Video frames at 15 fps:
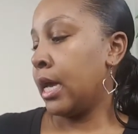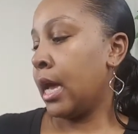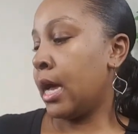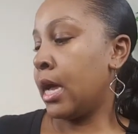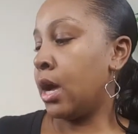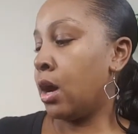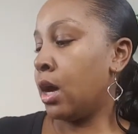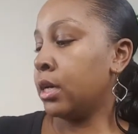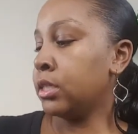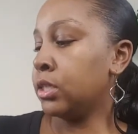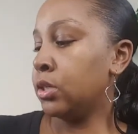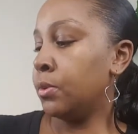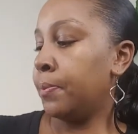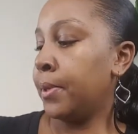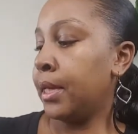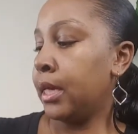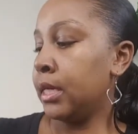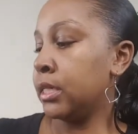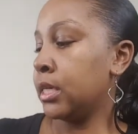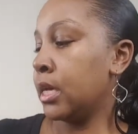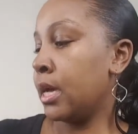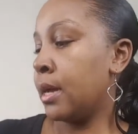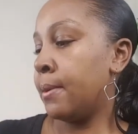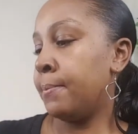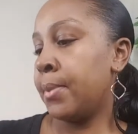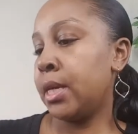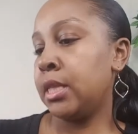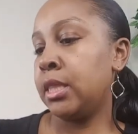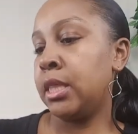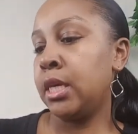I also picked up
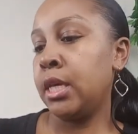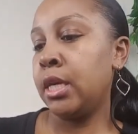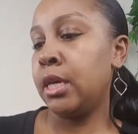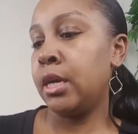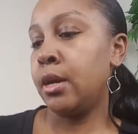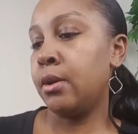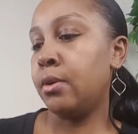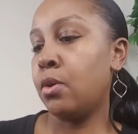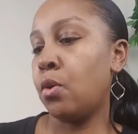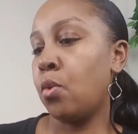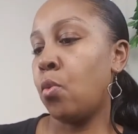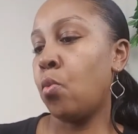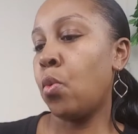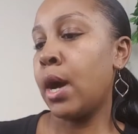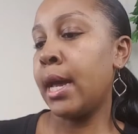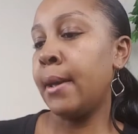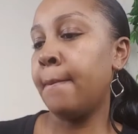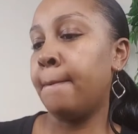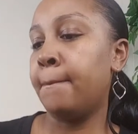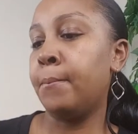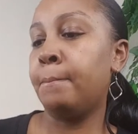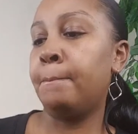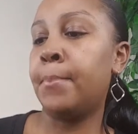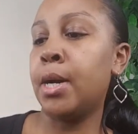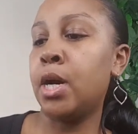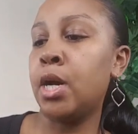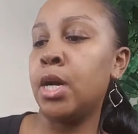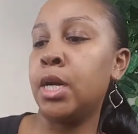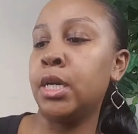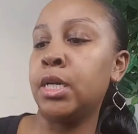the White
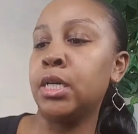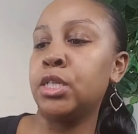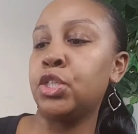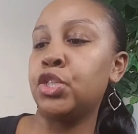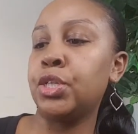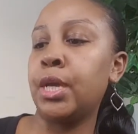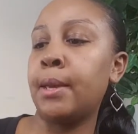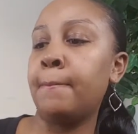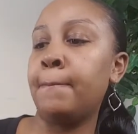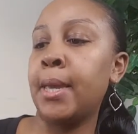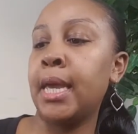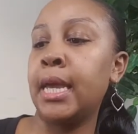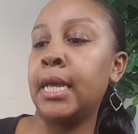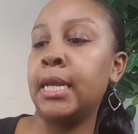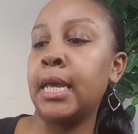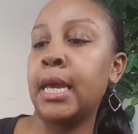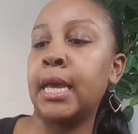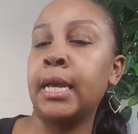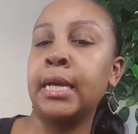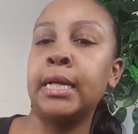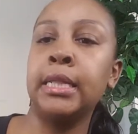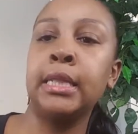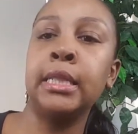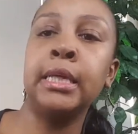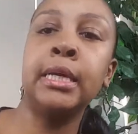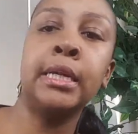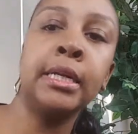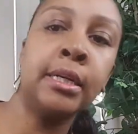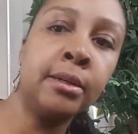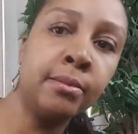Barn Champagne and
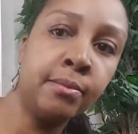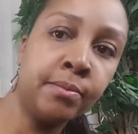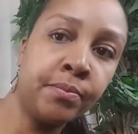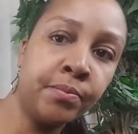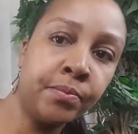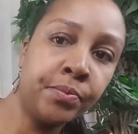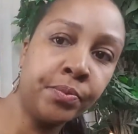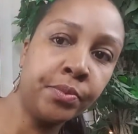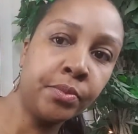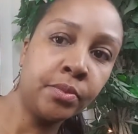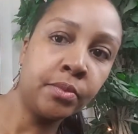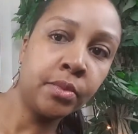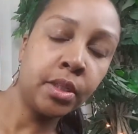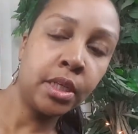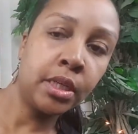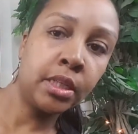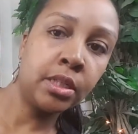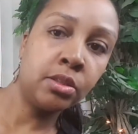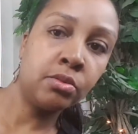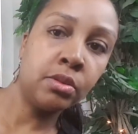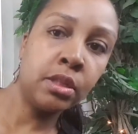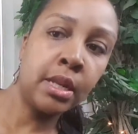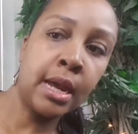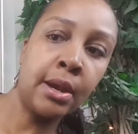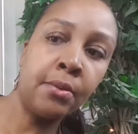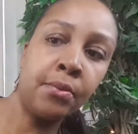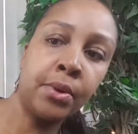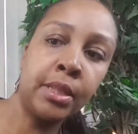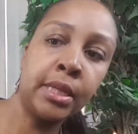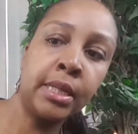Glitter. And this one, I
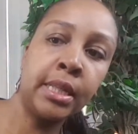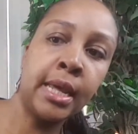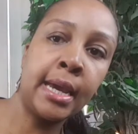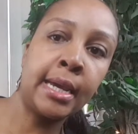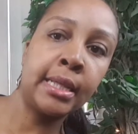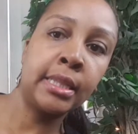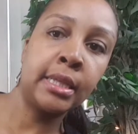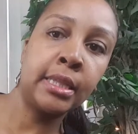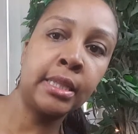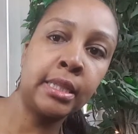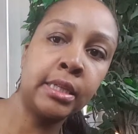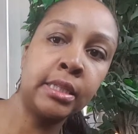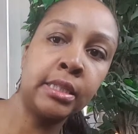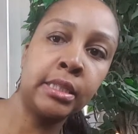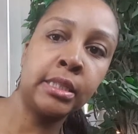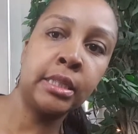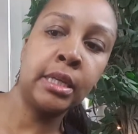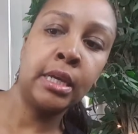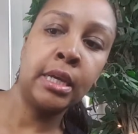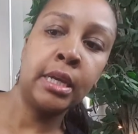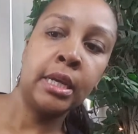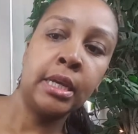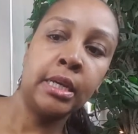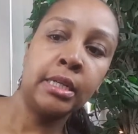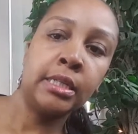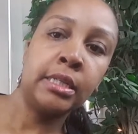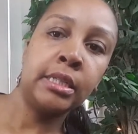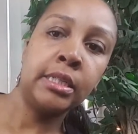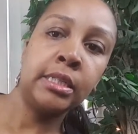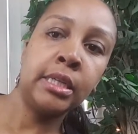really like this
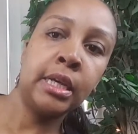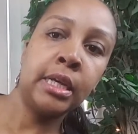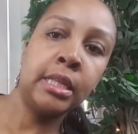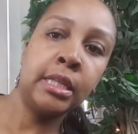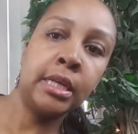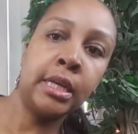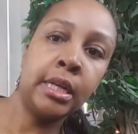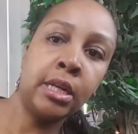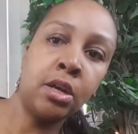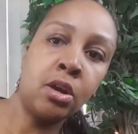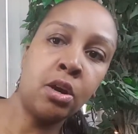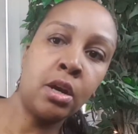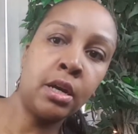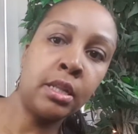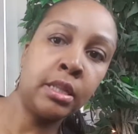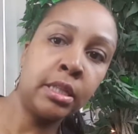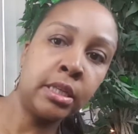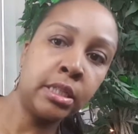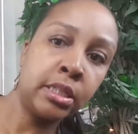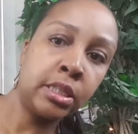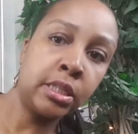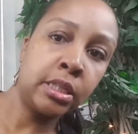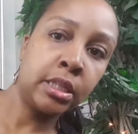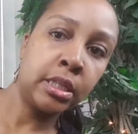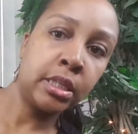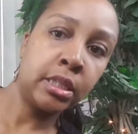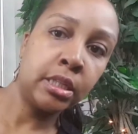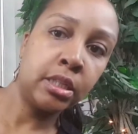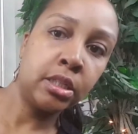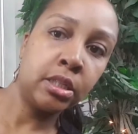detailing on this
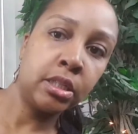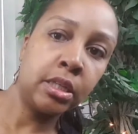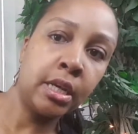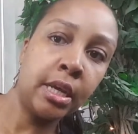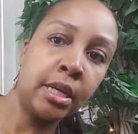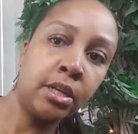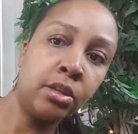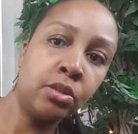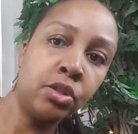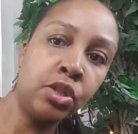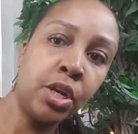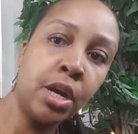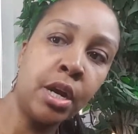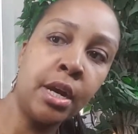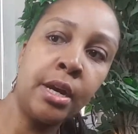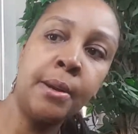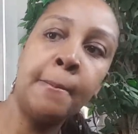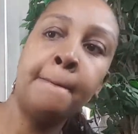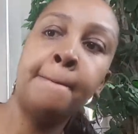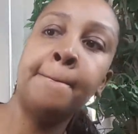candle jar.